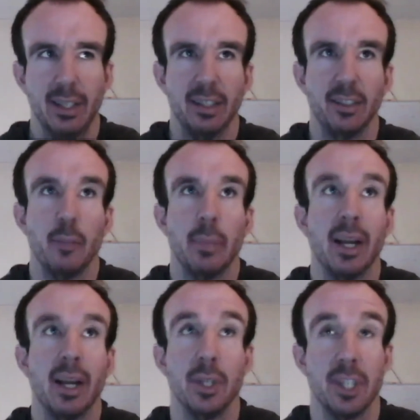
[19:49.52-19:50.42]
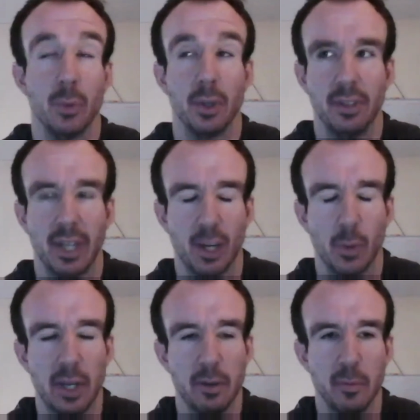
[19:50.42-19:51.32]
I wish there was like a
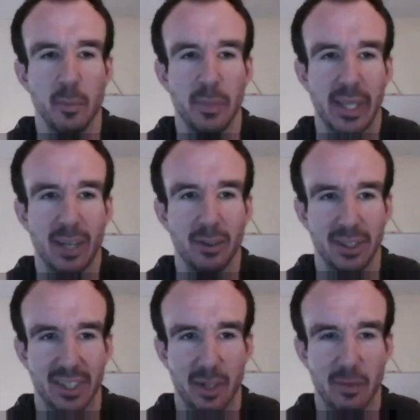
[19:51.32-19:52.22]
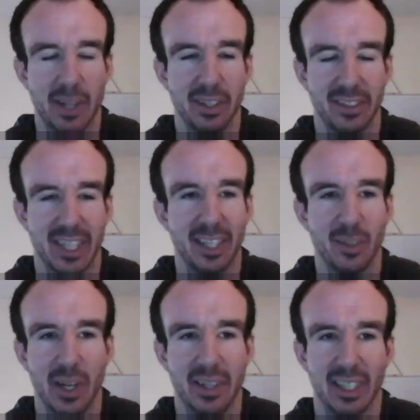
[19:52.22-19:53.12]
way of being able to kind of
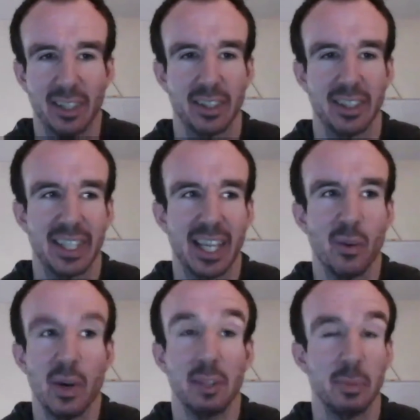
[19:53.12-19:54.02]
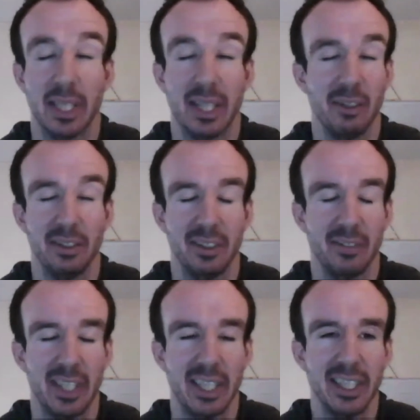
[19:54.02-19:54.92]
understand when things are going to get worse, but yeah, there isn't
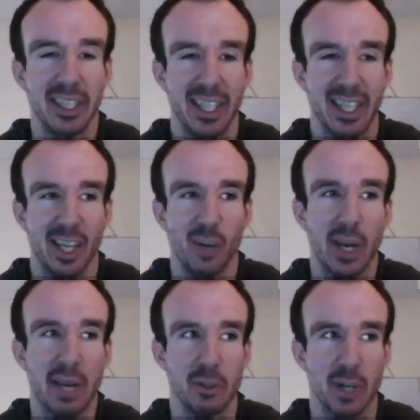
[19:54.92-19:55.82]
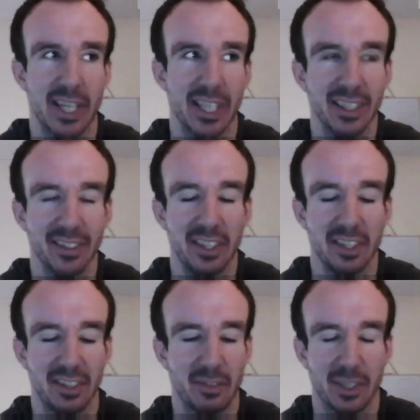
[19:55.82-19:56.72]
really a way of tracking it. So you
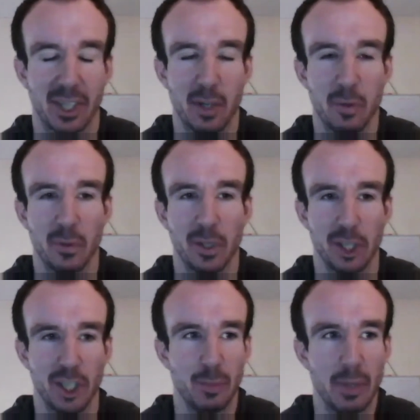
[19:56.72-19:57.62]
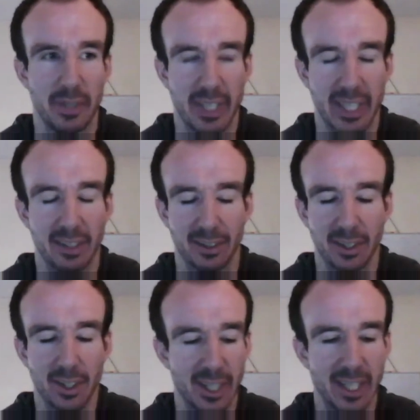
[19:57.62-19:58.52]
just have to kind of assume every day is
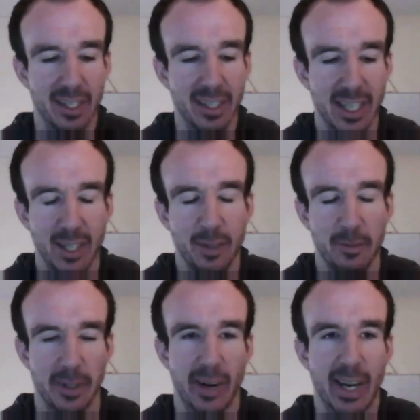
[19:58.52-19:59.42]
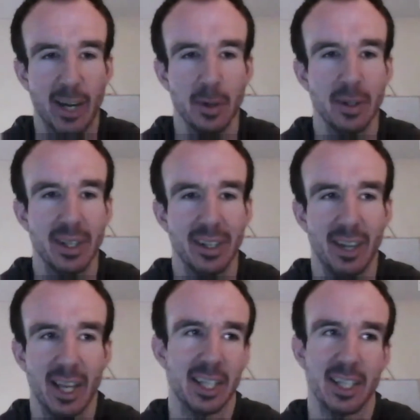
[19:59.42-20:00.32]
good and then figure it out,
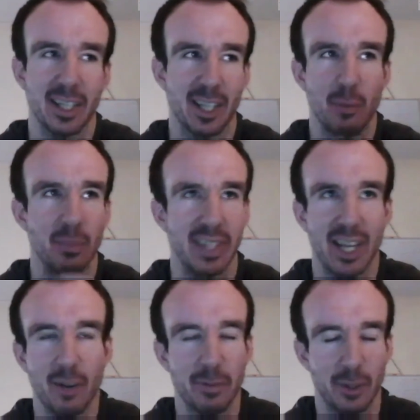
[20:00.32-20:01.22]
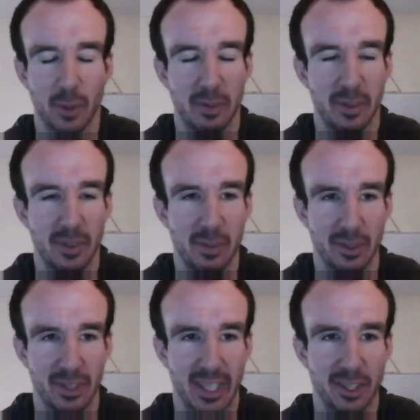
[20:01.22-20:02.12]
like come to that after if
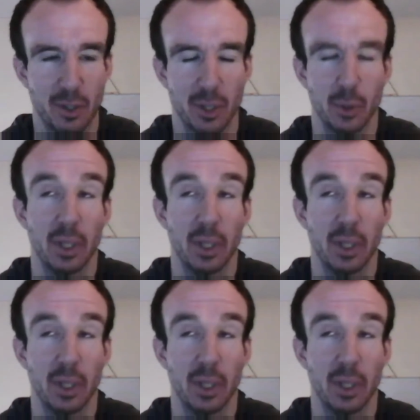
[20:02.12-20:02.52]
you're starting to struggle.